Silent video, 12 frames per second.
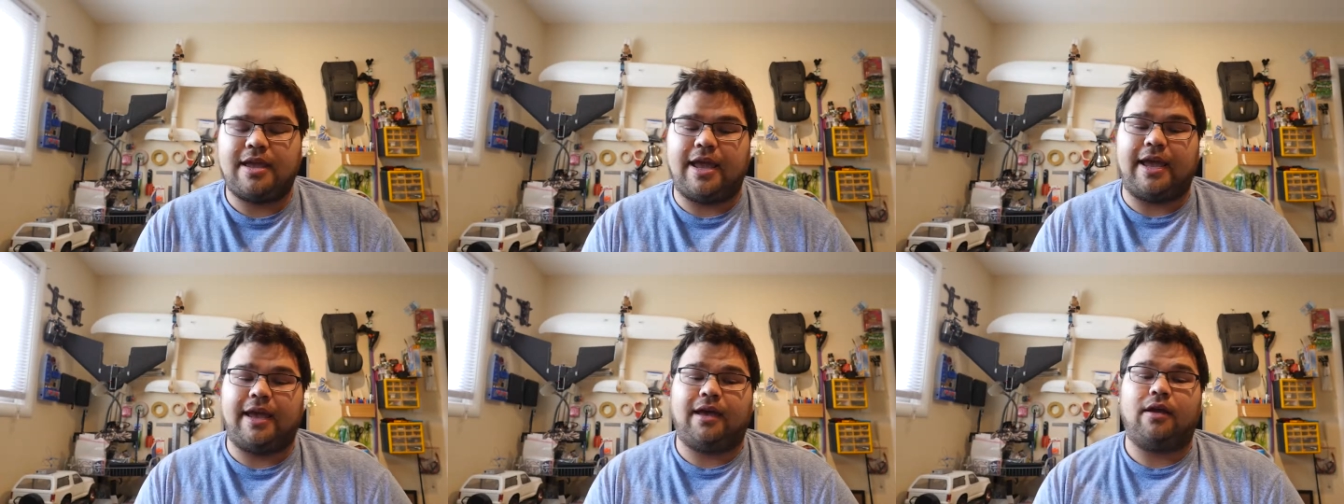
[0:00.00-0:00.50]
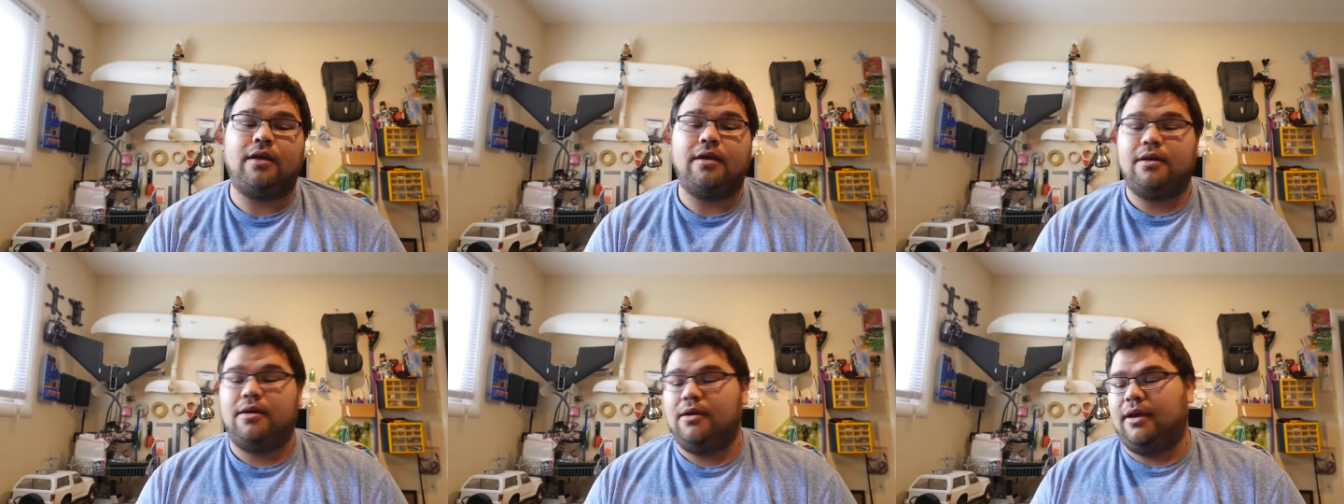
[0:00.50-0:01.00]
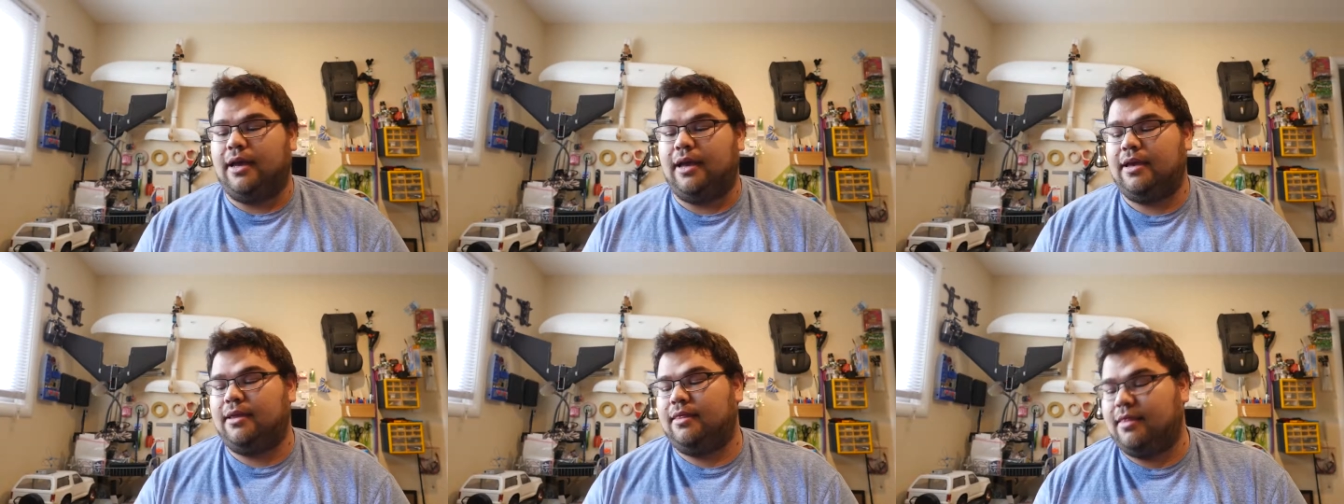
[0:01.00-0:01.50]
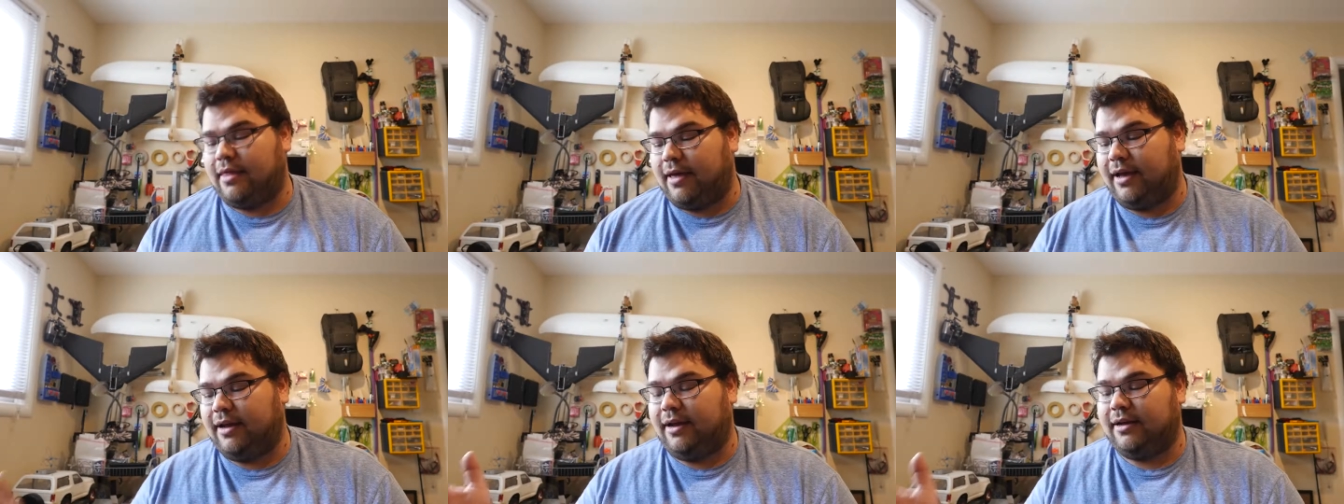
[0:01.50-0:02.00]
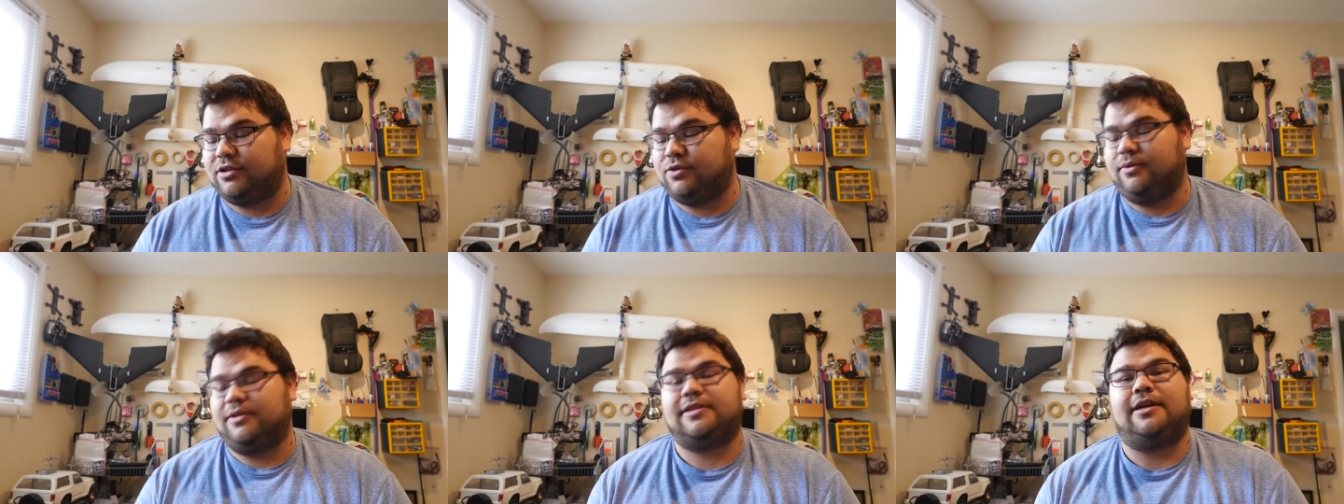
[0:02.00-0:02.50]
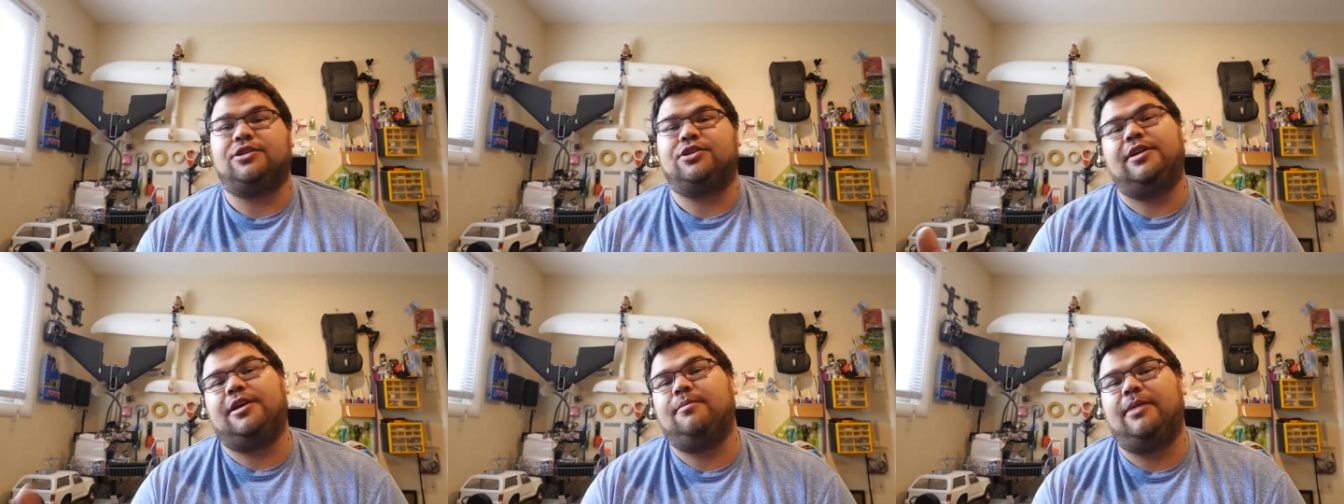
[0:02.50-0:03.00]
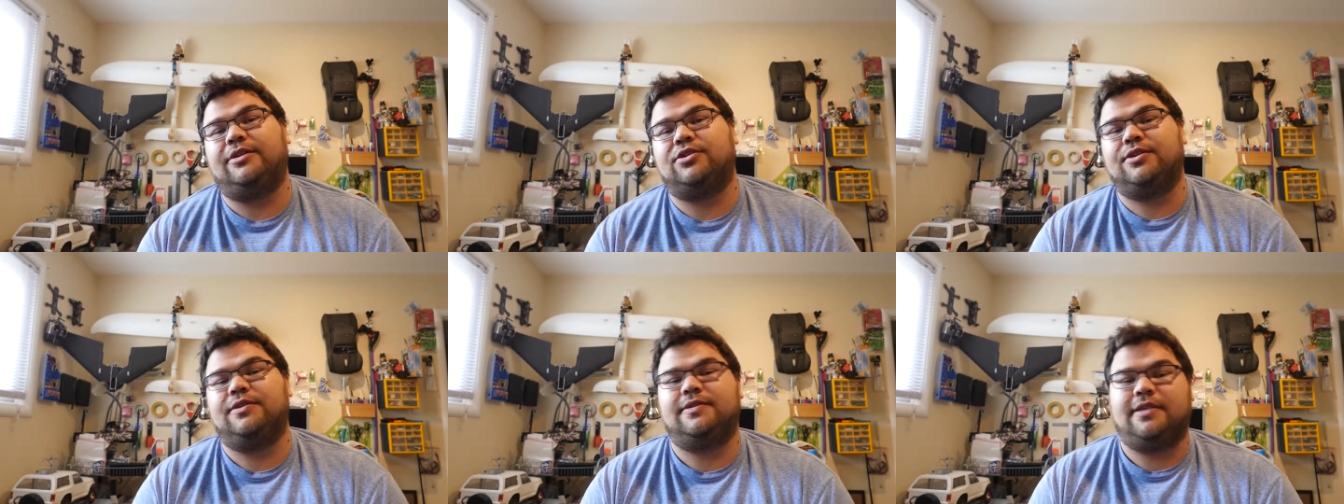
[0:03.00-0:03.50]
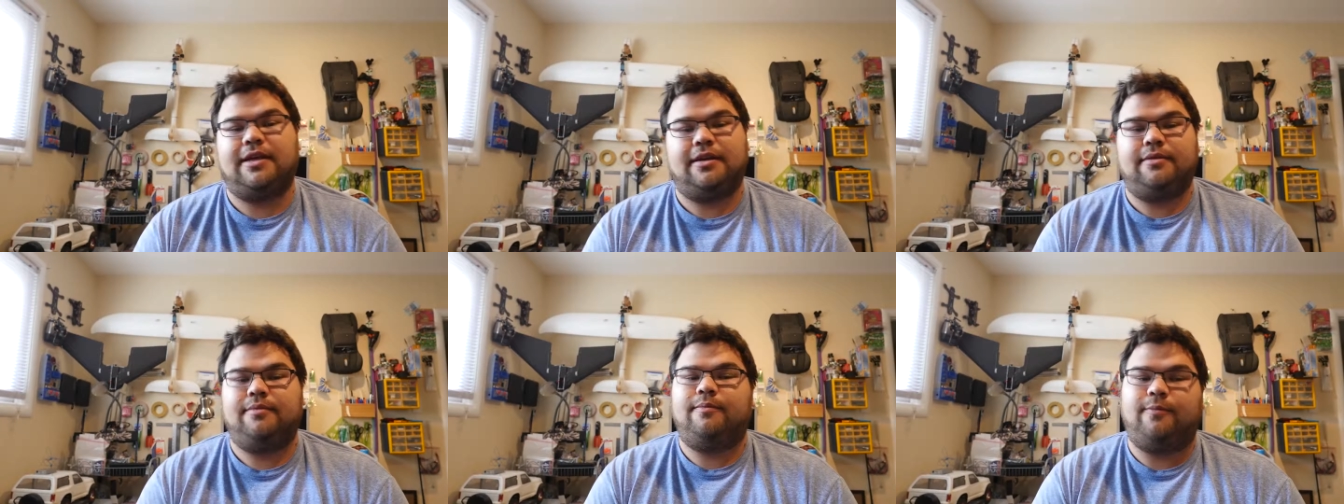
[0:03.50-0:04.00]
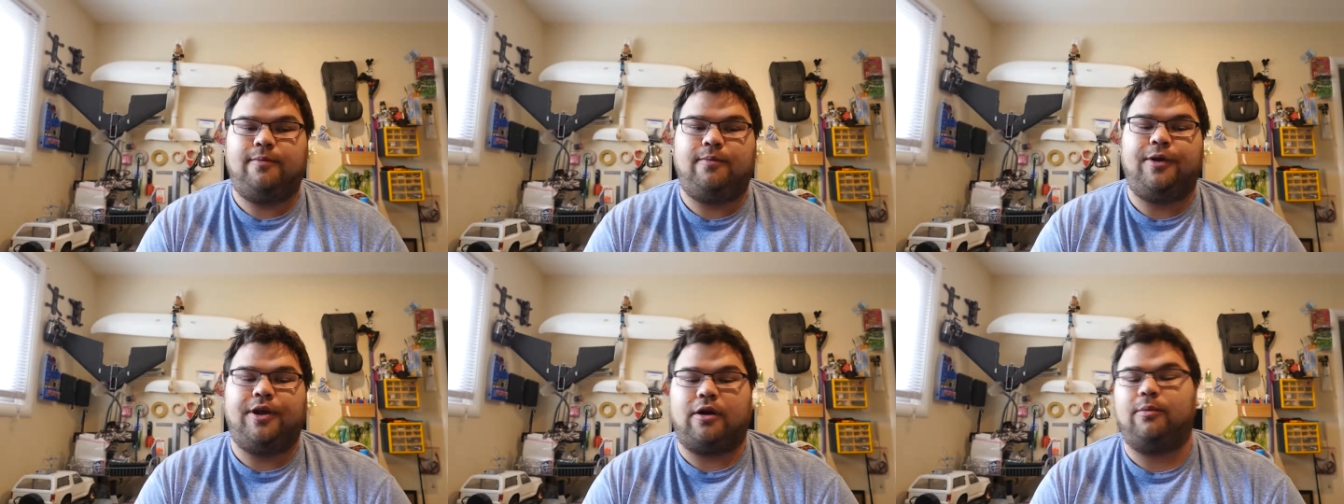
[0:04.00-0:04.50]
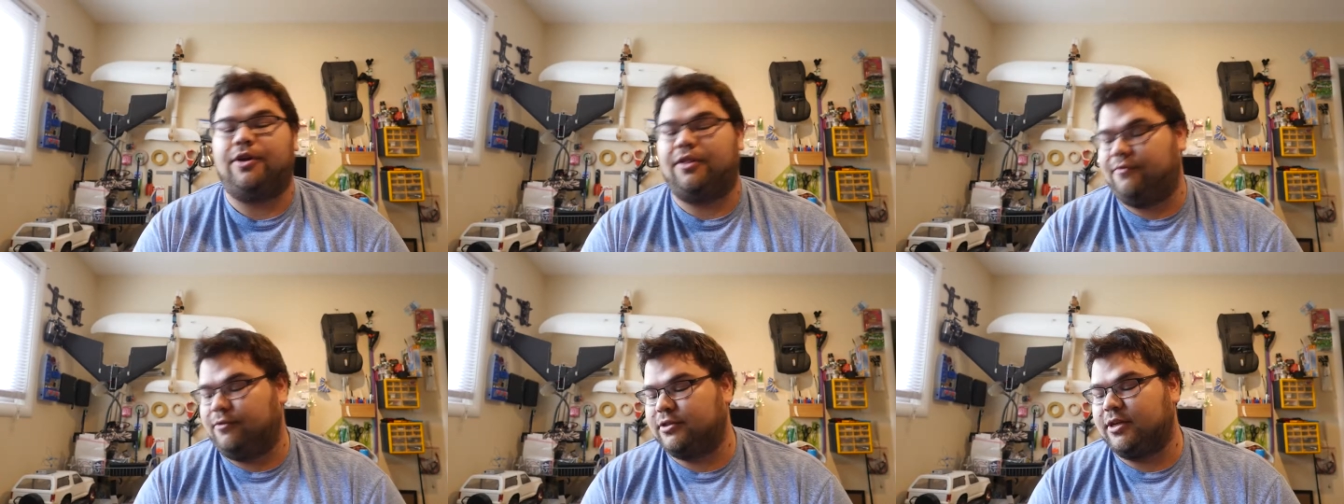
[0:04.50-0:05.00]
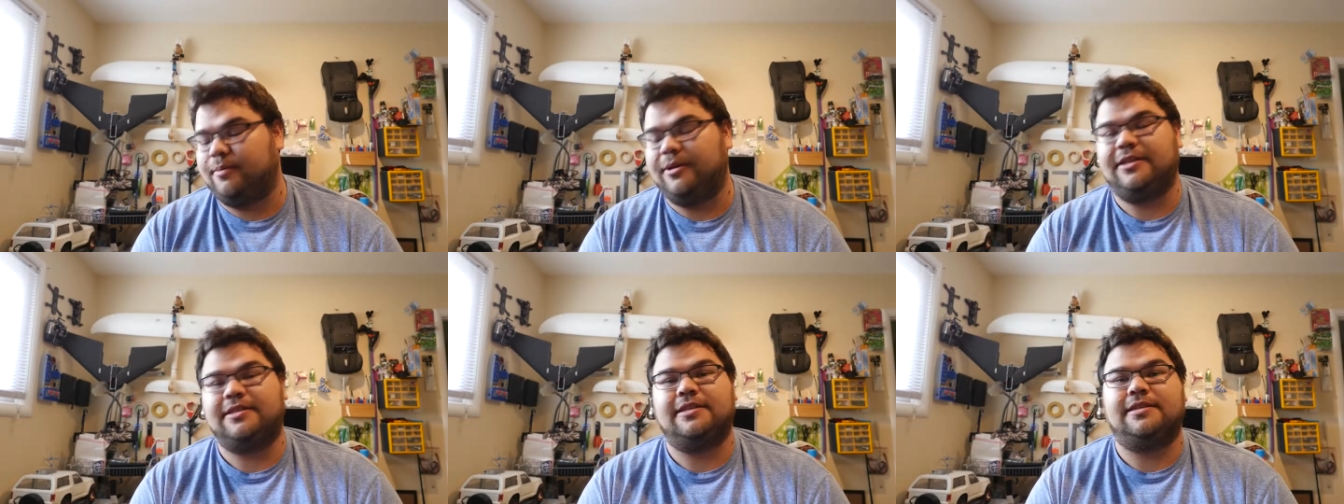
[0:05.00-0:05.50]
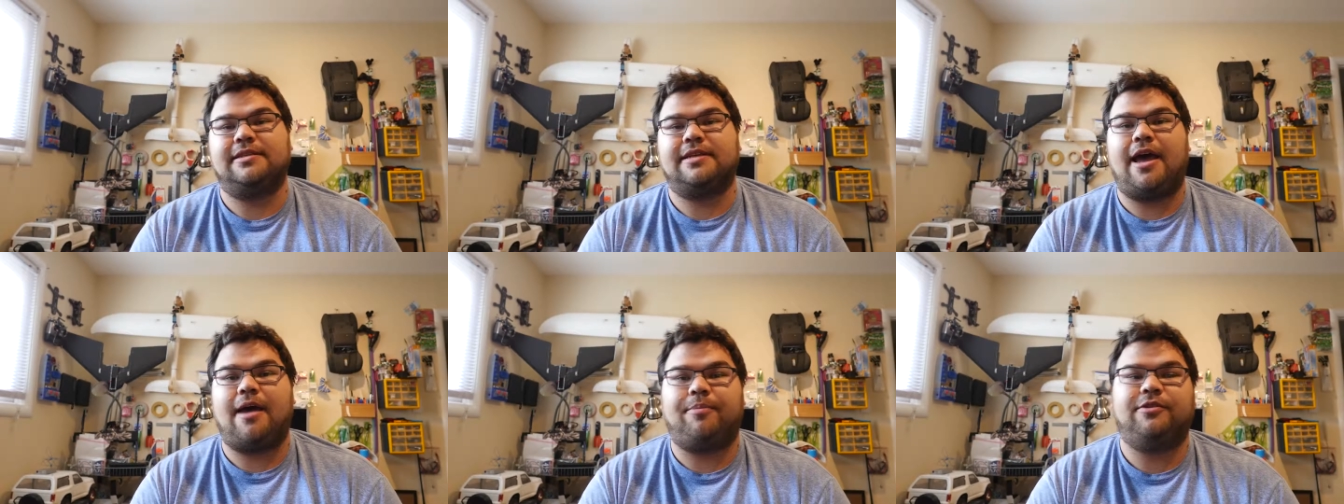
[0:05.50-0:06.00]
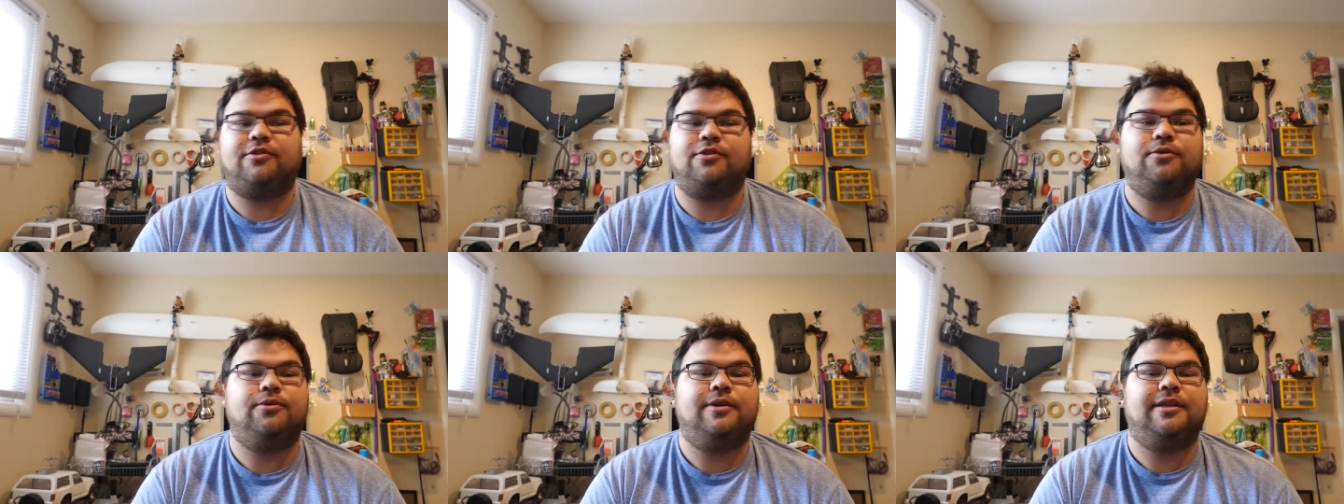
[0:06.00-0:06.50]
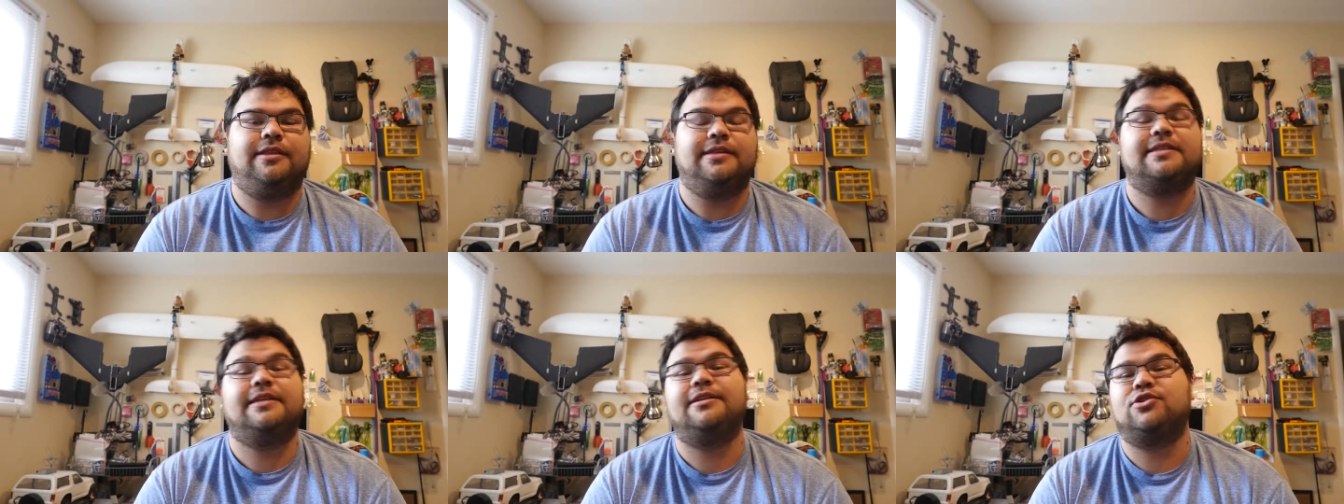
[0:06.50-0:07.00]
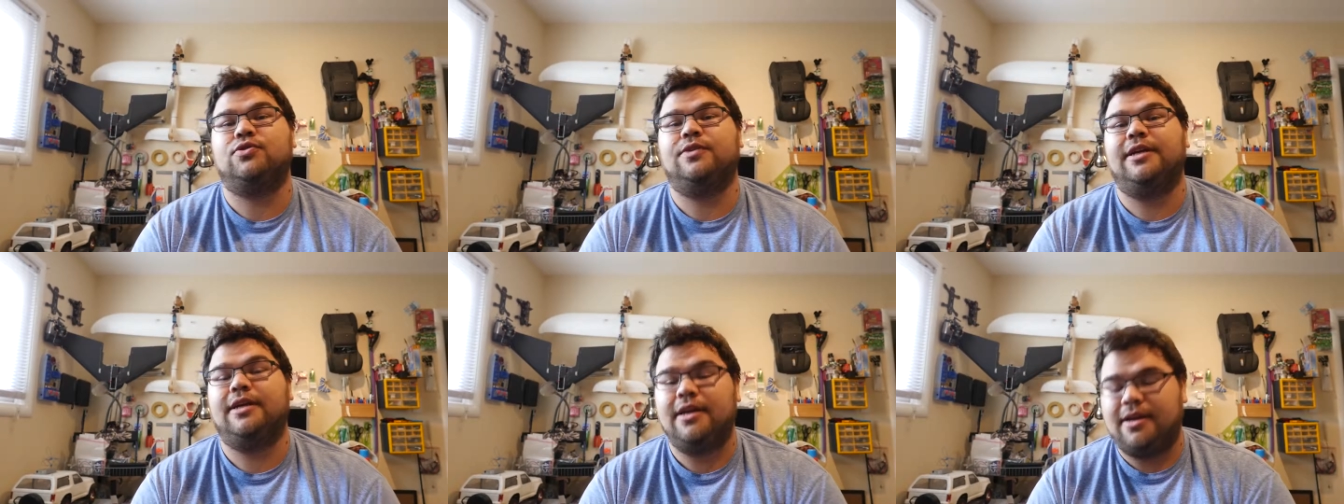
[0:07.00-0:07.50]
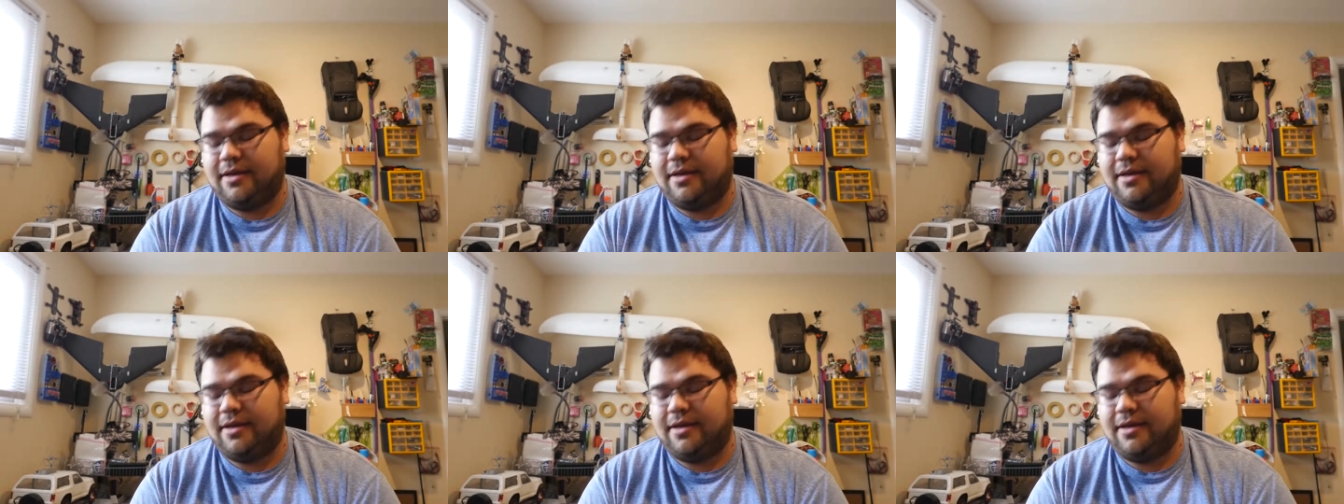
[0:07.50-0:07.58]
And in that actual discussion, he mentions that we are one of the first companies this has happened to in this industry.